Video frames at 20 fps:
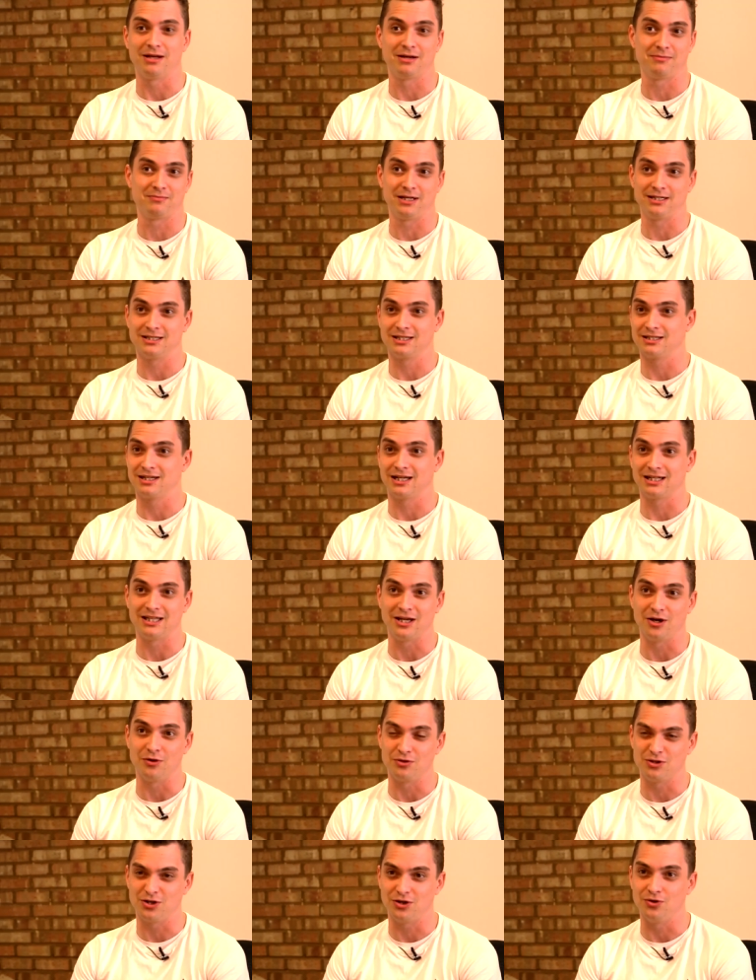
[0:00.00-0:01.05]
at places like the
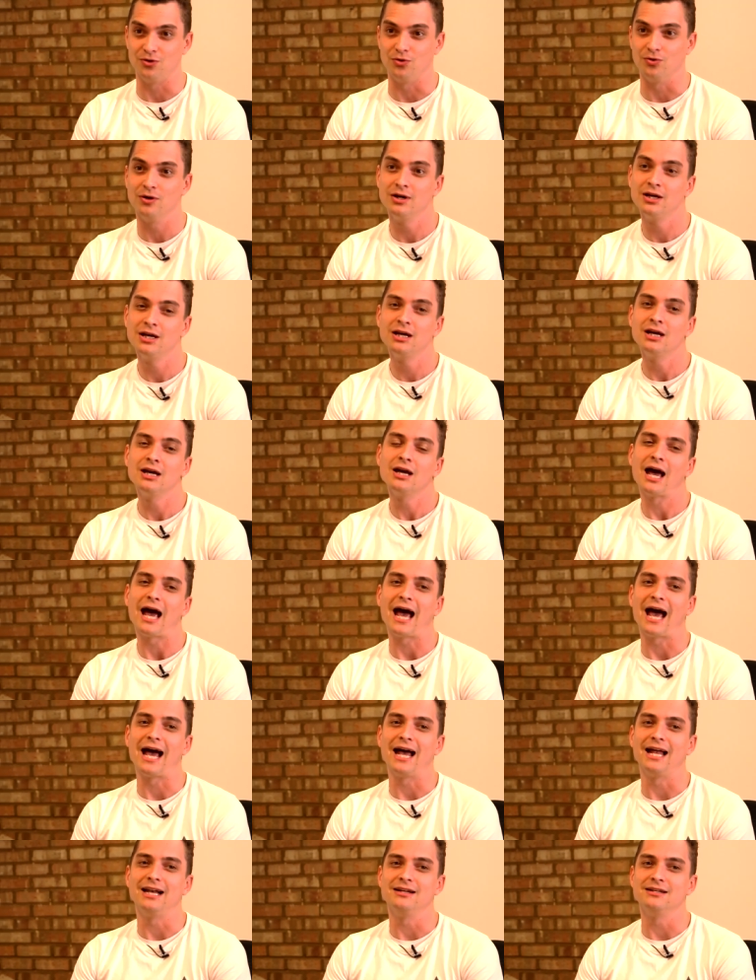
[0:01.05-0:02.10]
O2,
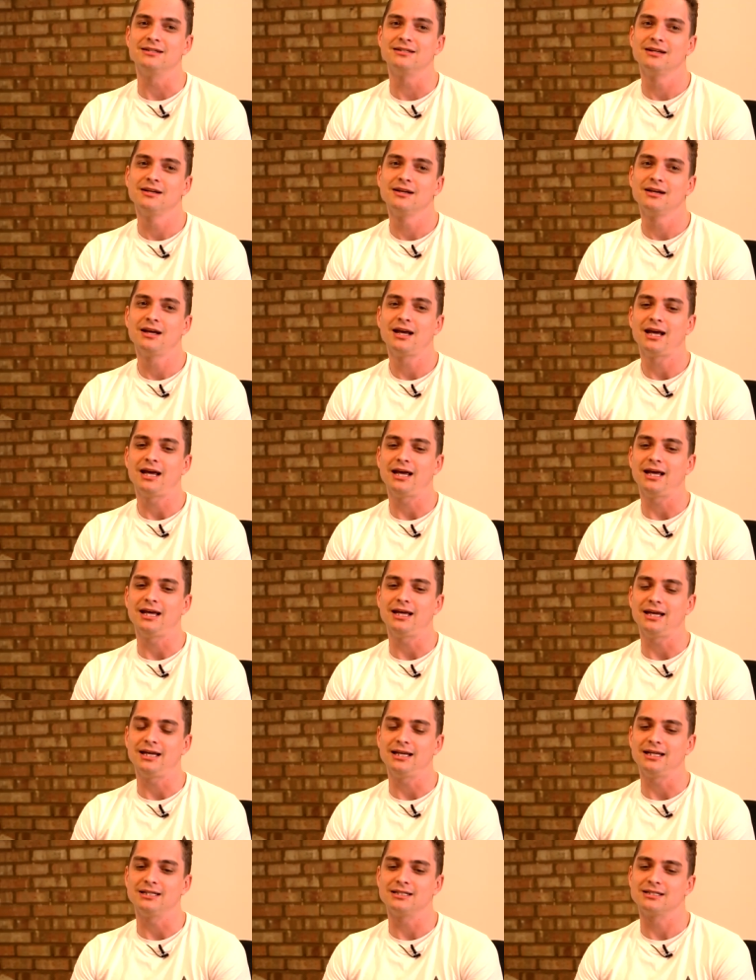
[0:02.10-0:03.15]
and it
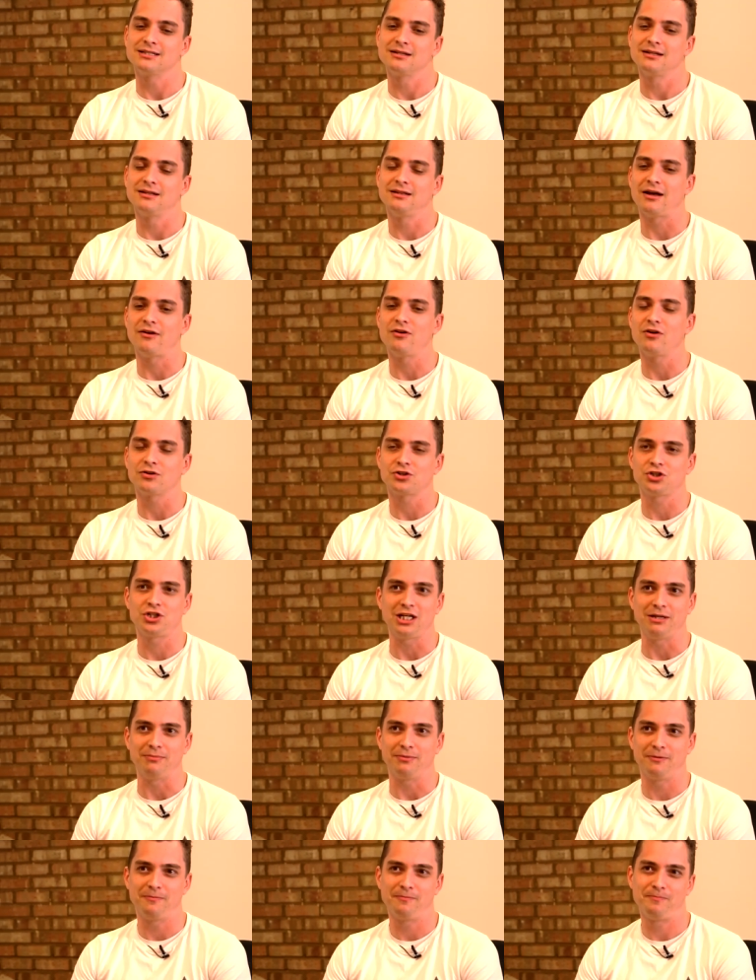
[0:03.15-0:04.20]
is they're not
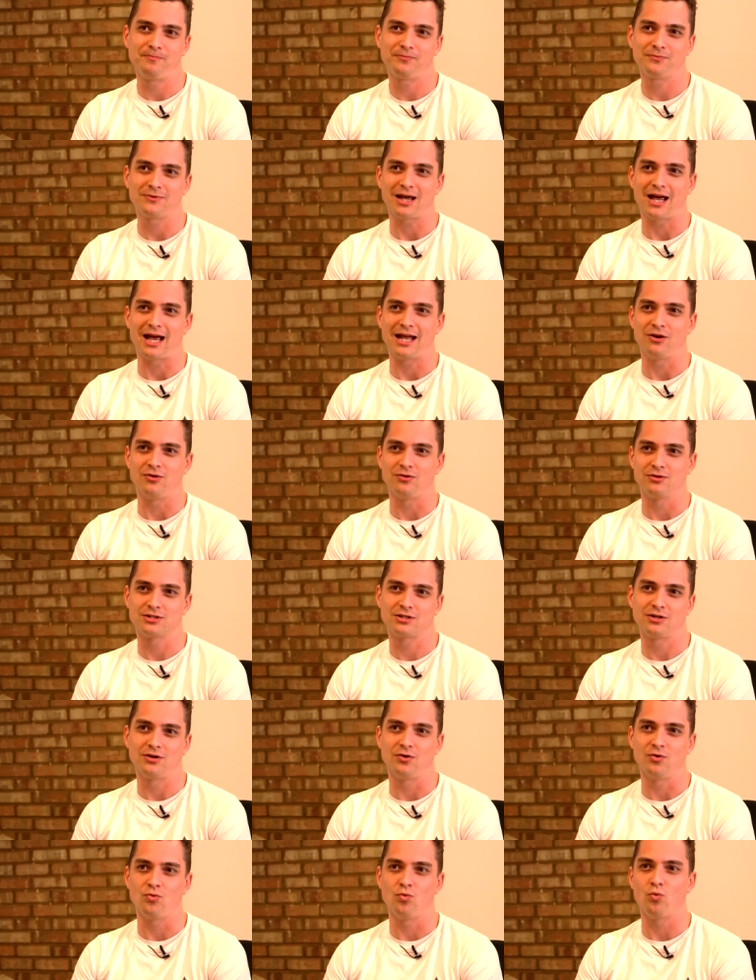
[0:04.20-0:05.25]
cheap and
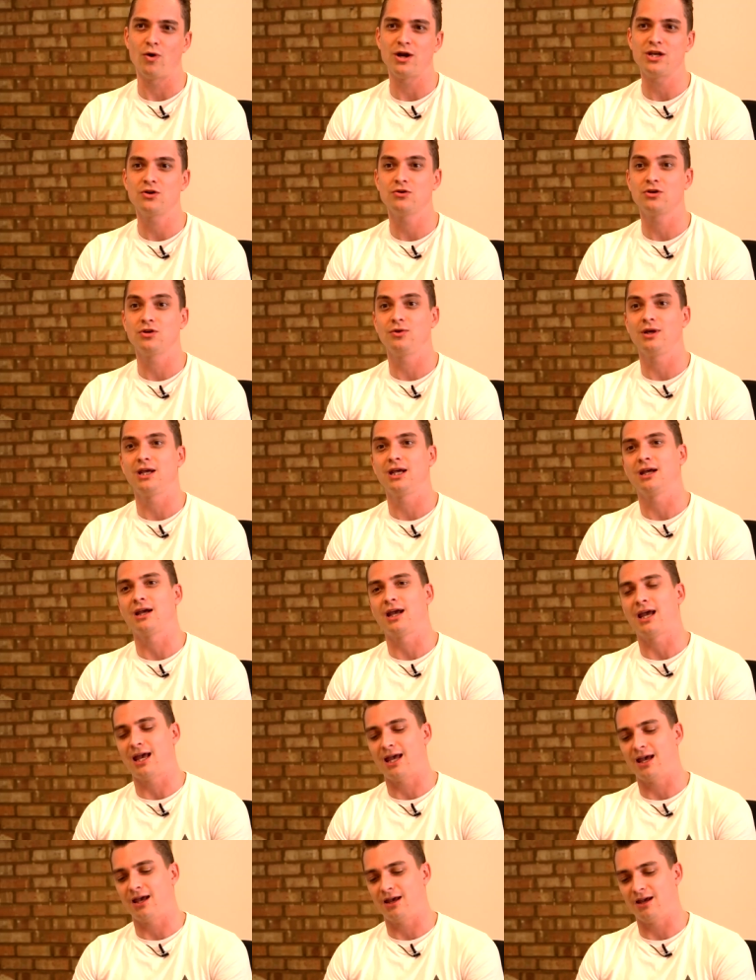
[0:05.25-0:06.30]
also, when you're doing
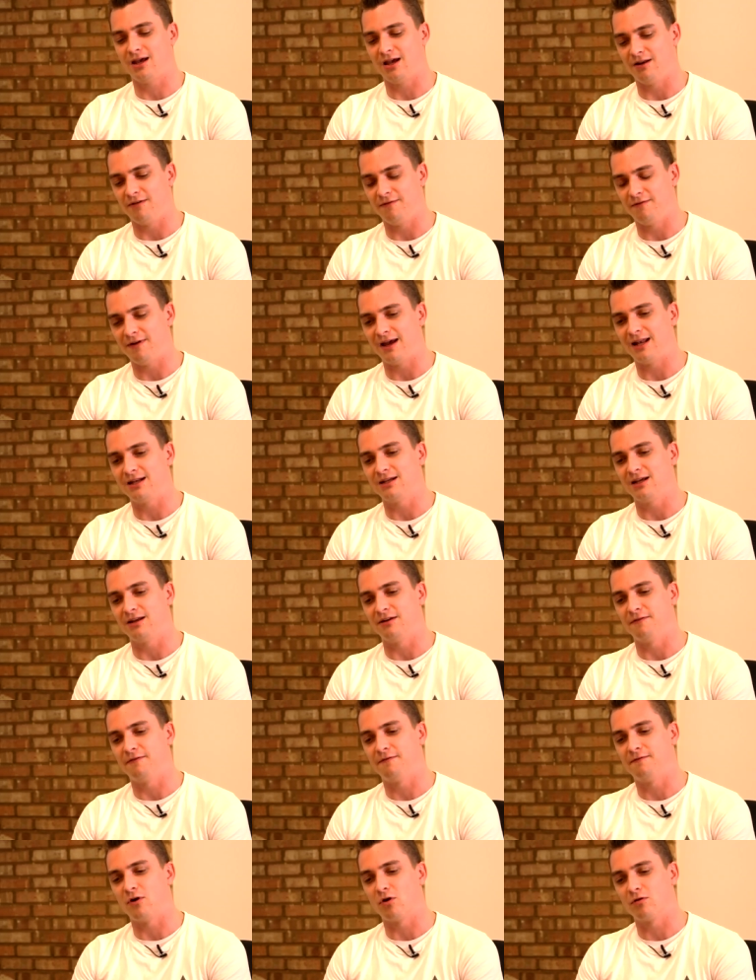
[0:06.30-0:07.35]
a, uh, an event in a
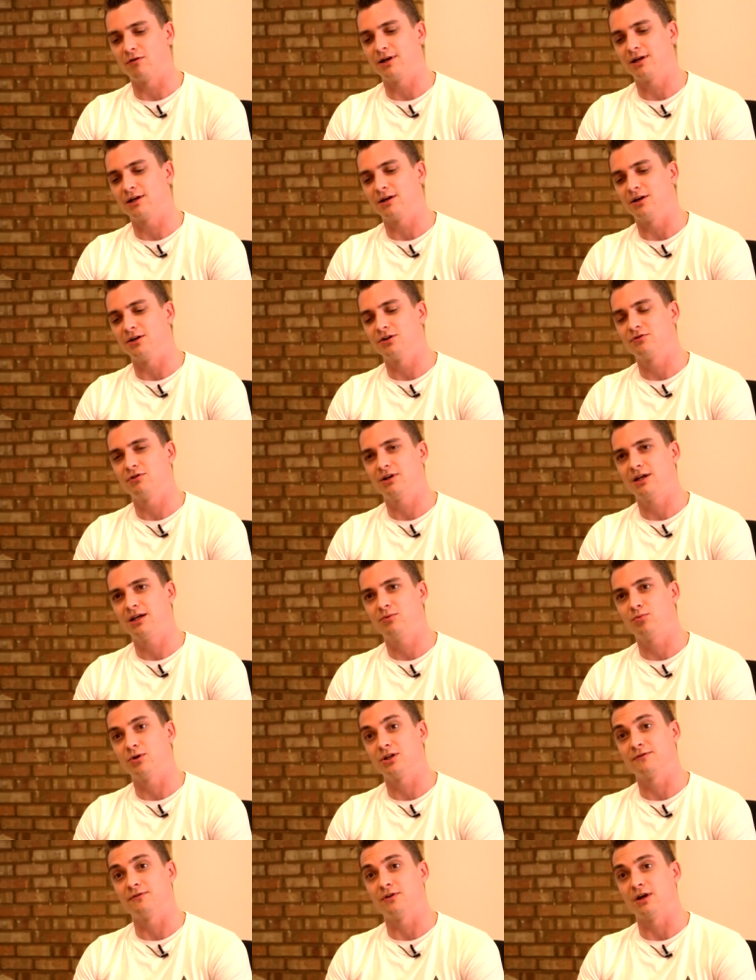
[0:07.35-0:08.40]
foreign country,
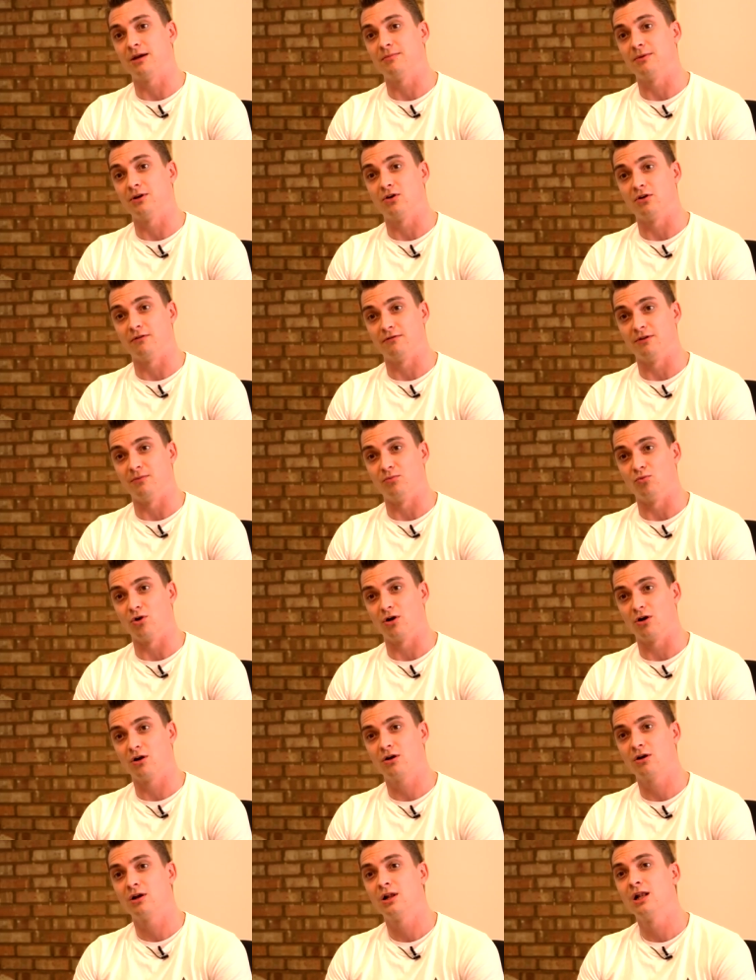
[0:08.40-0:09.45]
which for him a lot of them
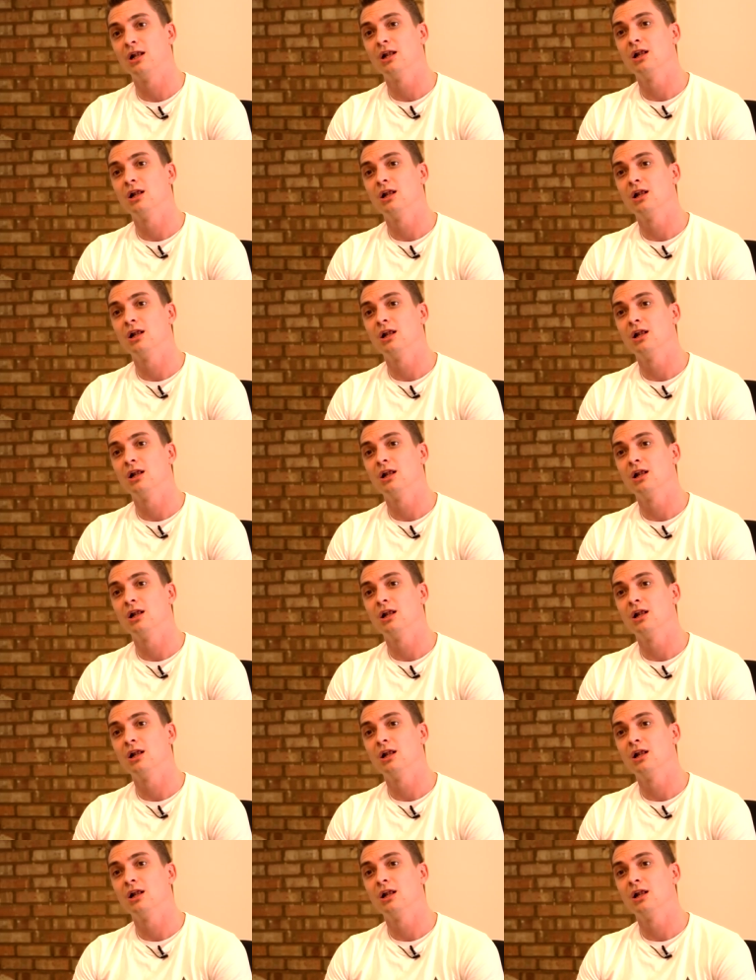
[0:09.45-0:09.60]
were,